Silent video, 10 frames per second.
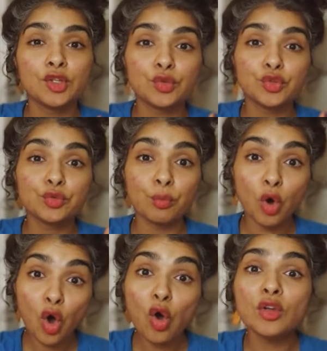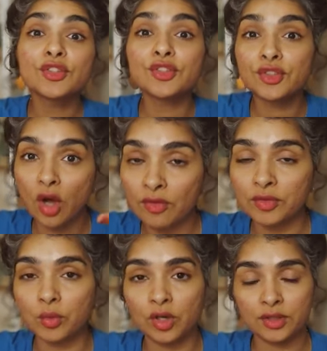use more
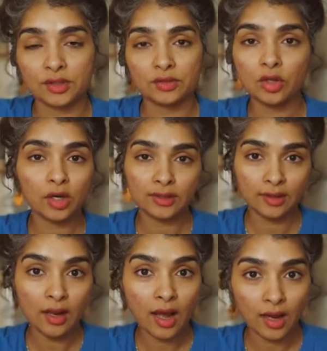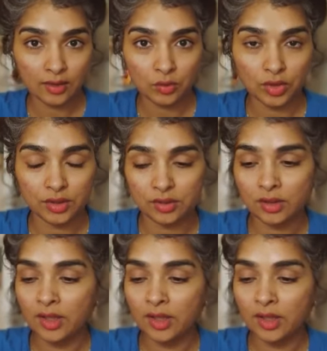soft water, not hard water.